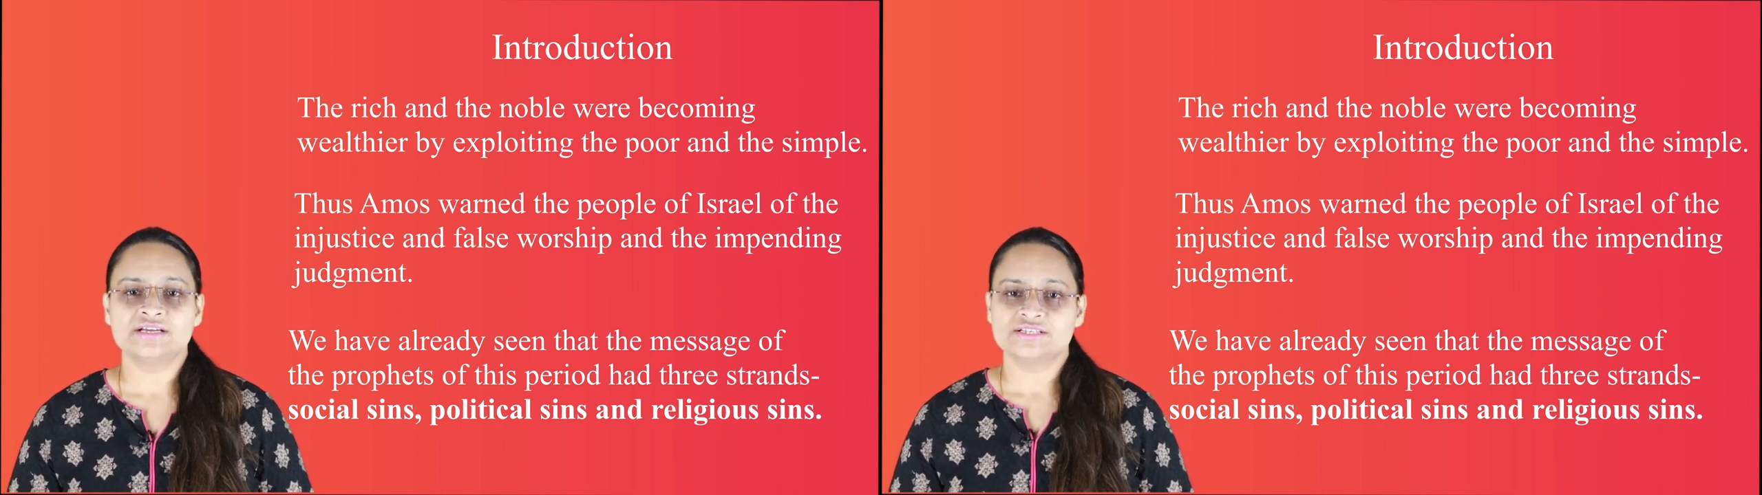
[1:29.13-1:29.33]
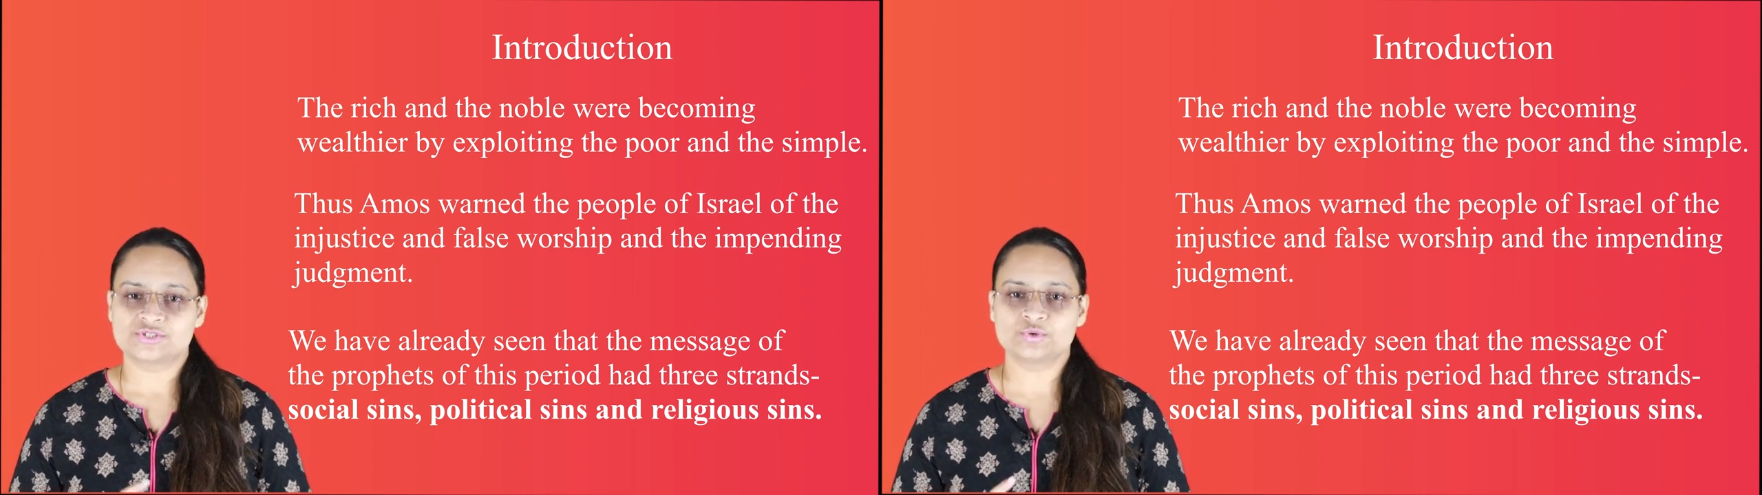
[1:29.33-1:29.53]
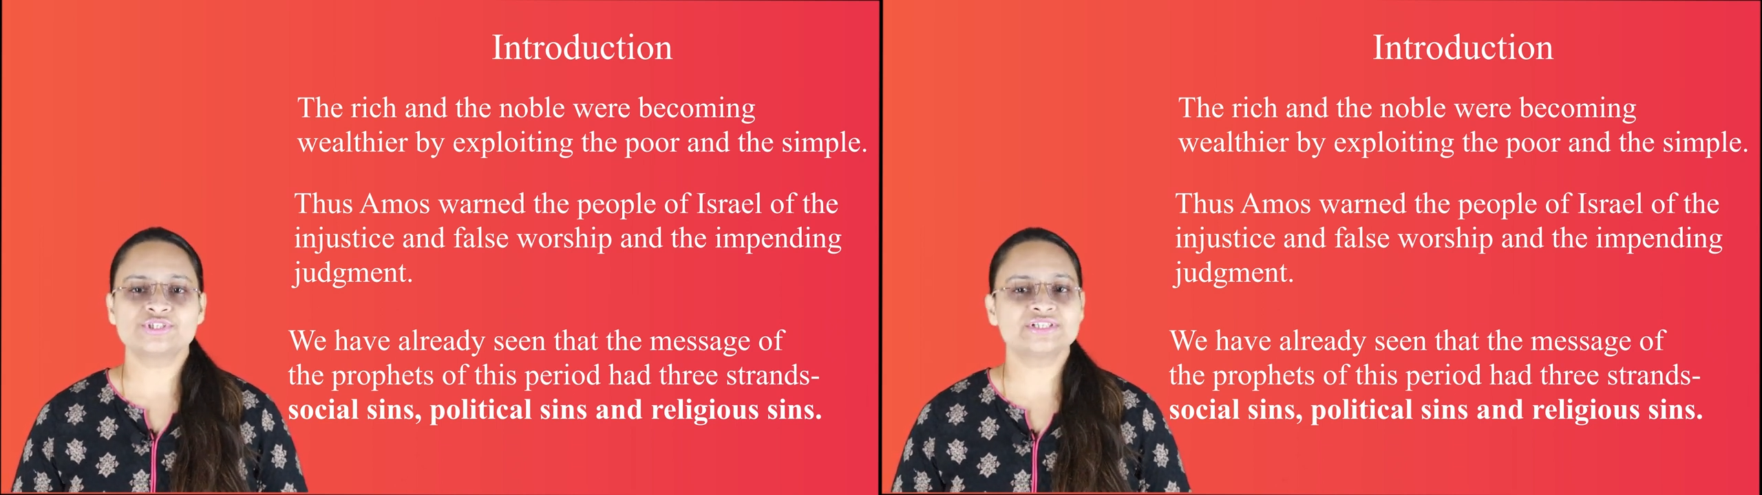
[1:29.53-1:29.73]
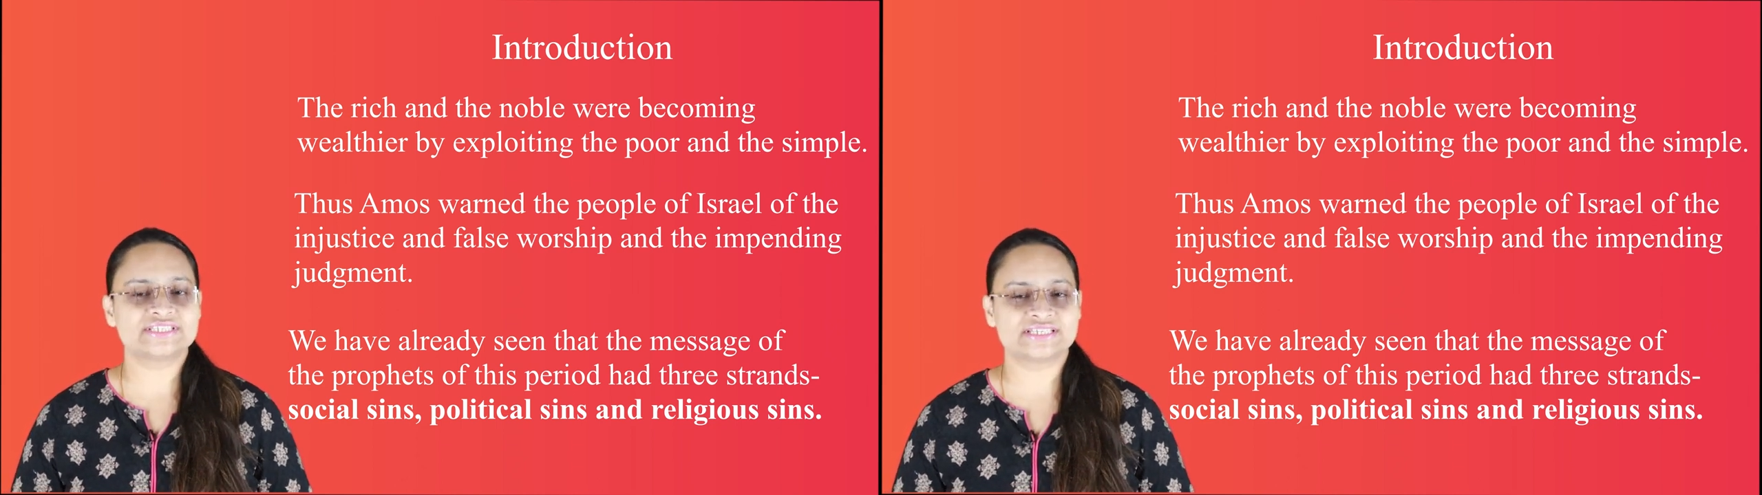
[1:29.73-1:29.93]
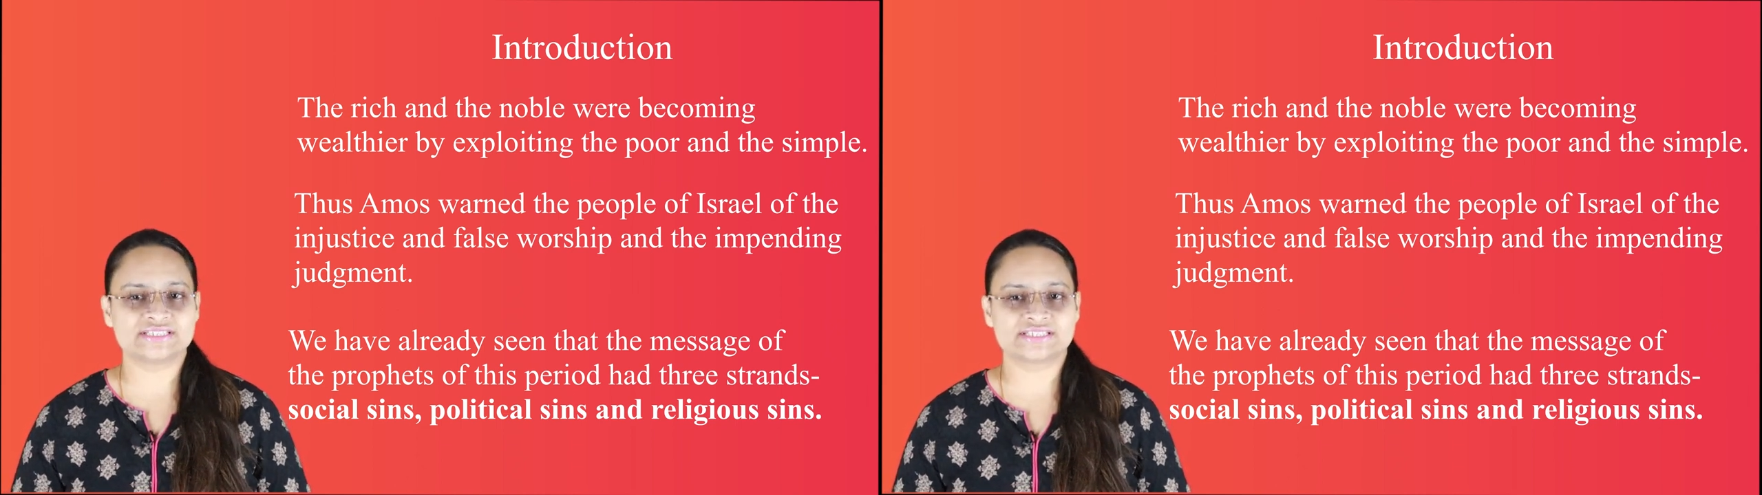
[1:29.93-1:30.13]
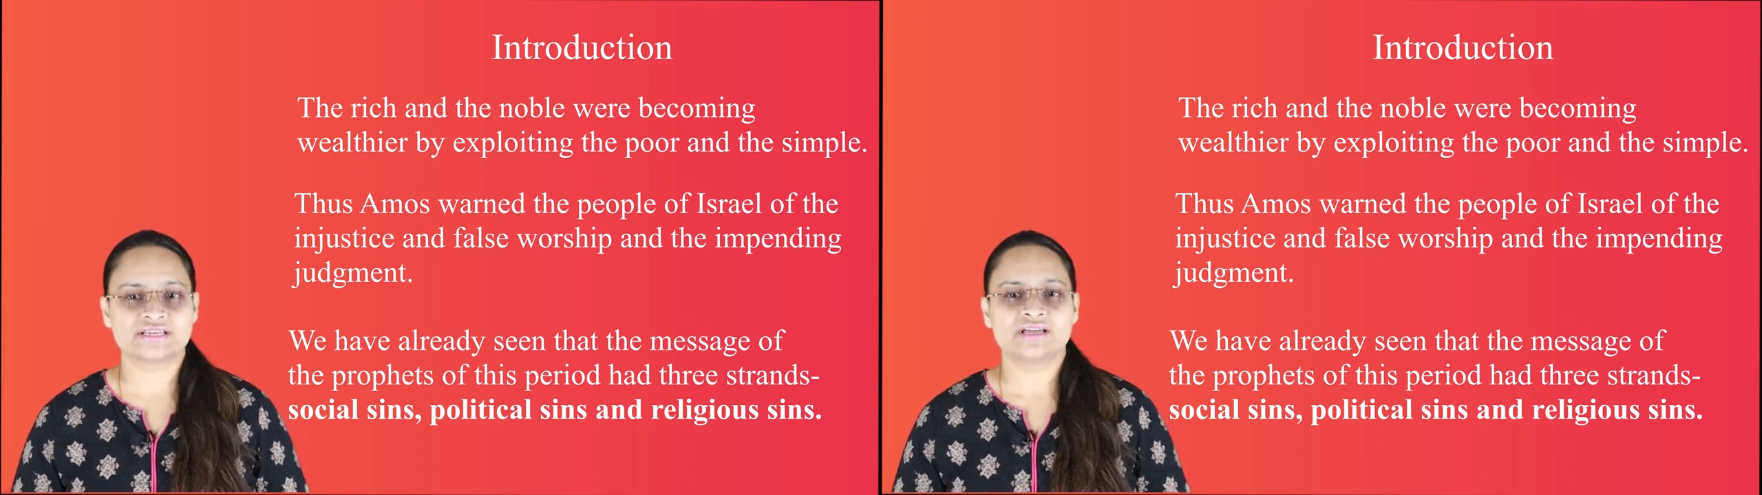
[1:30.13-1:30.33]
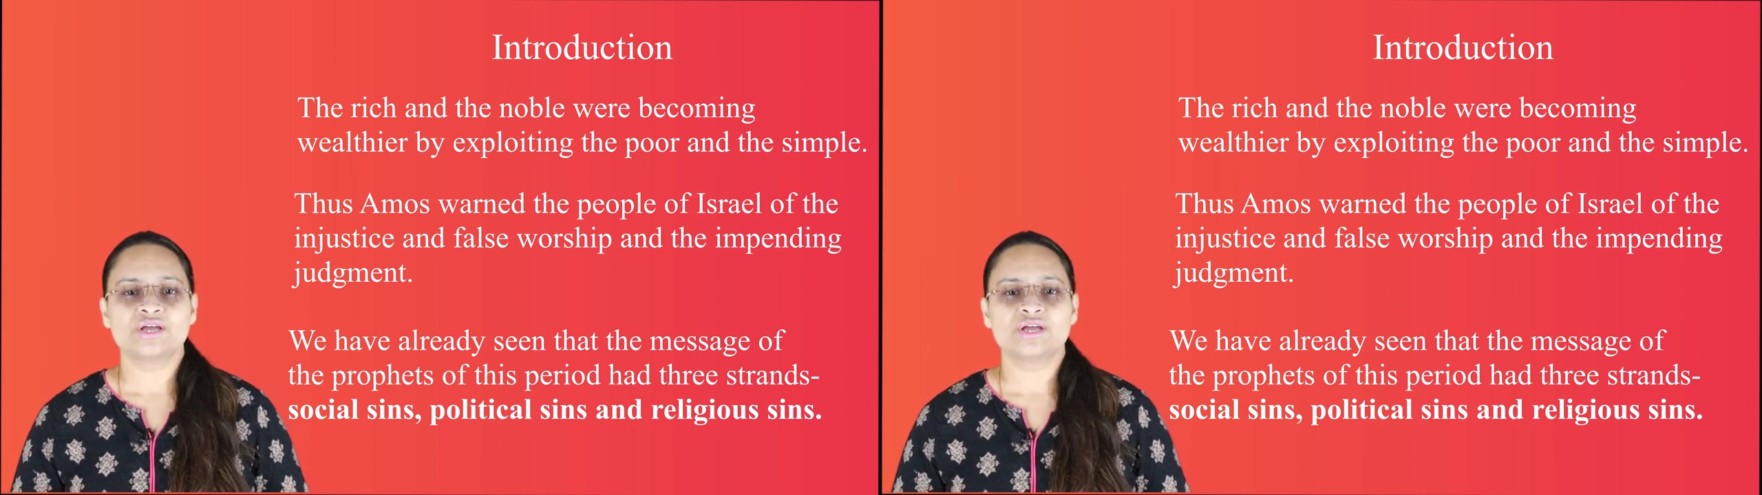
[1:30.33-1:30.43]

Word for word: social sins,